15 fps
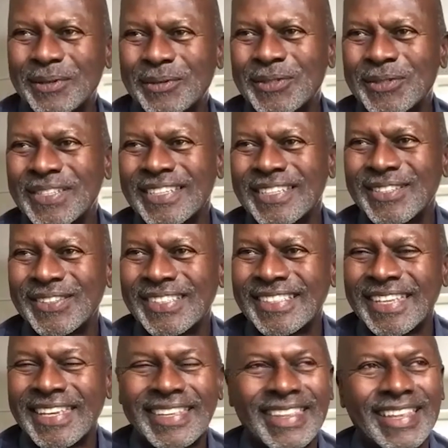because as you're
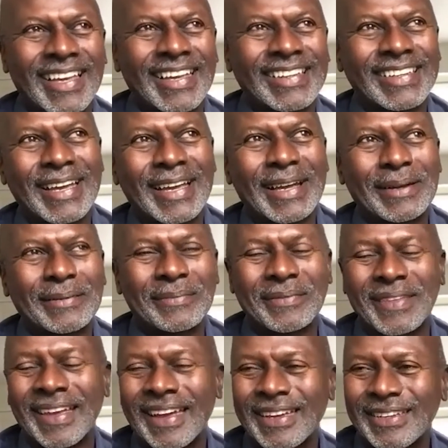saying that,
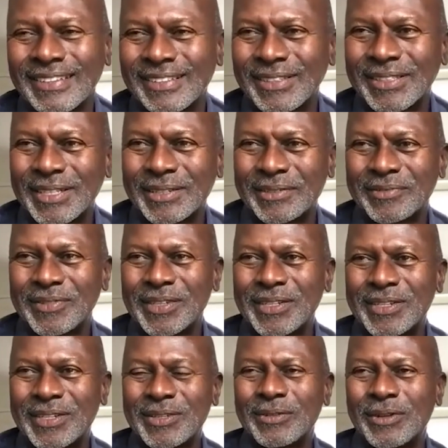I looked at a
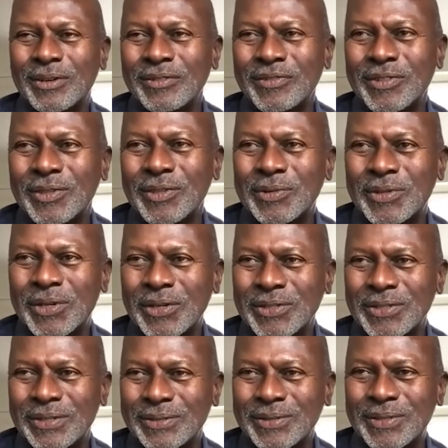video of you on
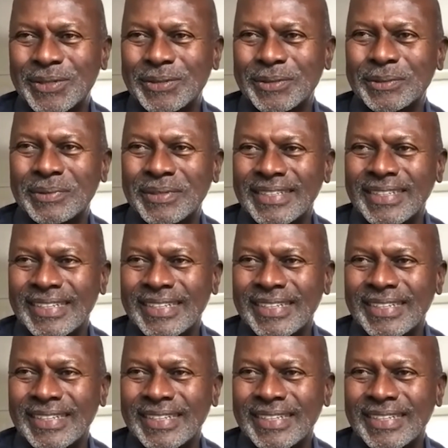YouTube